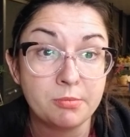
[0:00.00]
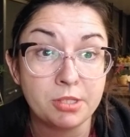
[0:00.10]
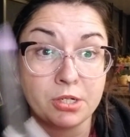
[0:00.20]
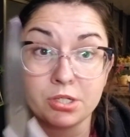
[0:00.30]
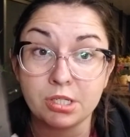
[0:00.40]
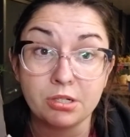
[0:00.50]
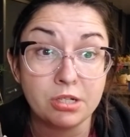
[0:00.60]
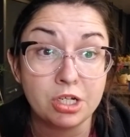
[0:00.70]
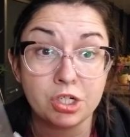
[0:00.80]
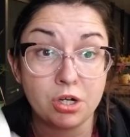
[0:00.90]
but they're still
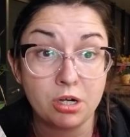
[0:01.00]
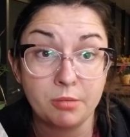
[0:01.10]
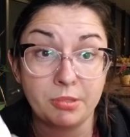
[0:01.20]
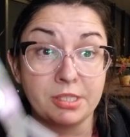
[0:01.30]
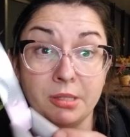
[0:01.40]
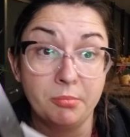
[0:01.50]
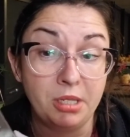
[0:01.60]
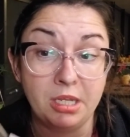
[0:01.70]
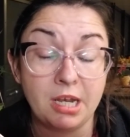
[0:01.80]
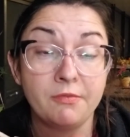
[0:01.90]
as sharp as can
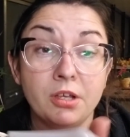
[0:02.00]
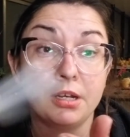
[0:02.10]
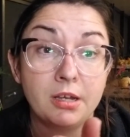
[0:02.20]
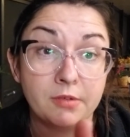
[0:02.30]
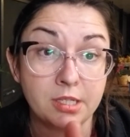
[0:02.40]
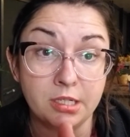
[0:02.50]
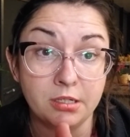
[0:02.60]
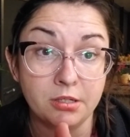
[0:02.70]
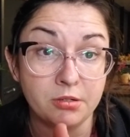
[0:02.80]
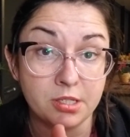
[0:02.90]
be. And I've cut everything
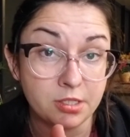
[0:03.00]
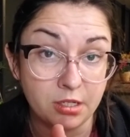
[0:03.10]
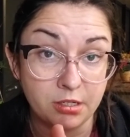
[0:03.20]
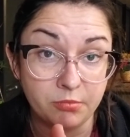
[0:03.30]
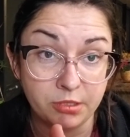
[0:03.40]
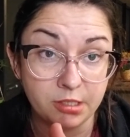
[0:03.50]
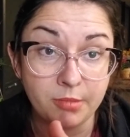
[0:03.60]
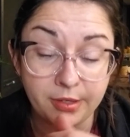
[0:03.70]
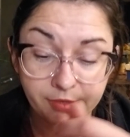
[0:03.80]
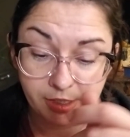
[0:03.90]
under the sun with them
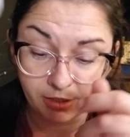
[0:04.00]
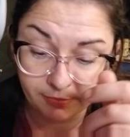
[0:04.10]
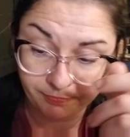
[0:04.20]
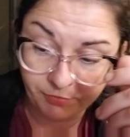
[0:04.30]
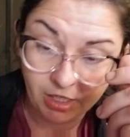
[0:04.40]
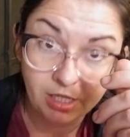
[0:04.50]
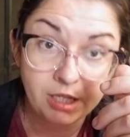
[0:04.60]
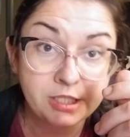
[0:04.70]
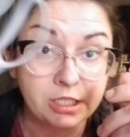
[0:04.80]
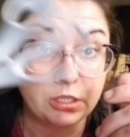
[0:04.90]
out there.
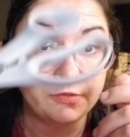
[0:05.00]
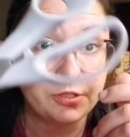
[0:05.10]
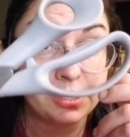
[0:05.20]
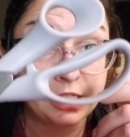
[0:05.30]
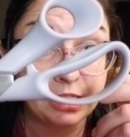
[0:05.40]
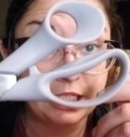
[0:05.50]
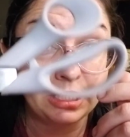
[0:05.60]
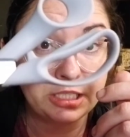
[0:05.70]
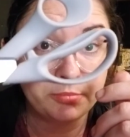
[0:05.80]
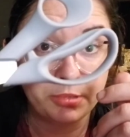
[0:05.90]
So if you see
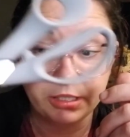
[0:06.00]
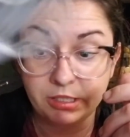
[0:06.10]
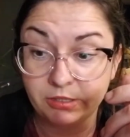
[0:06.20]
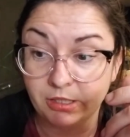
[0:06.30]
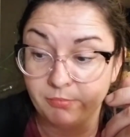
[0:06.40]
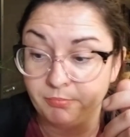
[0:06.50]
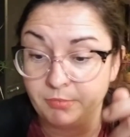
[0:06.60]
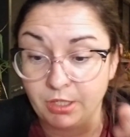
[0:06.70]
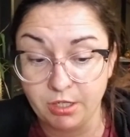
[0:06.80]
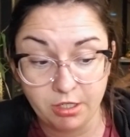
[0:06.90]
these, pick these up.
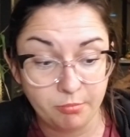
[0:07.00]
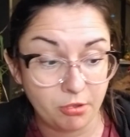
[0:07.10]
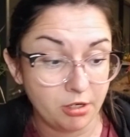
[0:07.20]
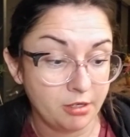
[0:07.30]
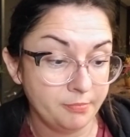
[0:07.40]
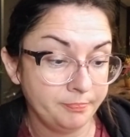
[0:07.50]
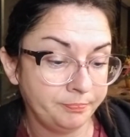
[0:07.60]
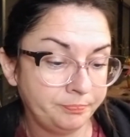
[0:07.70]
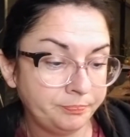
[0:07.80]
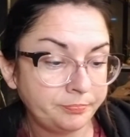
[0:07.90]
They're a good bargain.
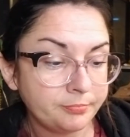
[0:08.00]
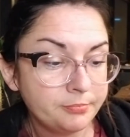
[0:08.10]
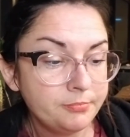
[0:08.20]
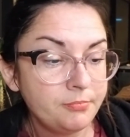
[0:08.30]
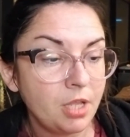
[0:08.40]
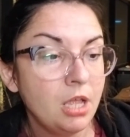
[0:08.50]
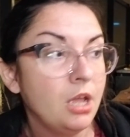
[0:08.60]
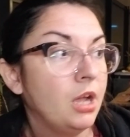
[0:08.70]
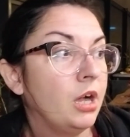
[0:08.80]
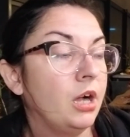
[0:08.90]

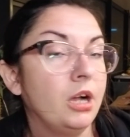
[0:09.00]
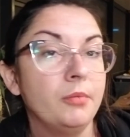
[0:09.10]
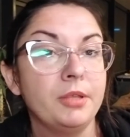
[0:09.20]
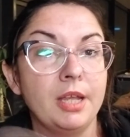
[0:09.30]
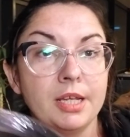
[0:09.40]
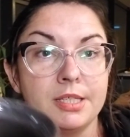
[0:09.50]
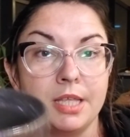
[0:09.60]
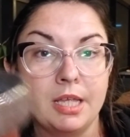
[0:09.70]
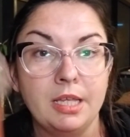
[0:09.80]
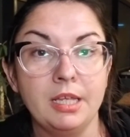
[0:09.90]
The next
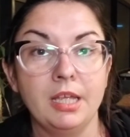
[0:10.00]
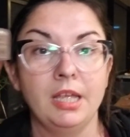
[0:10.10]
thing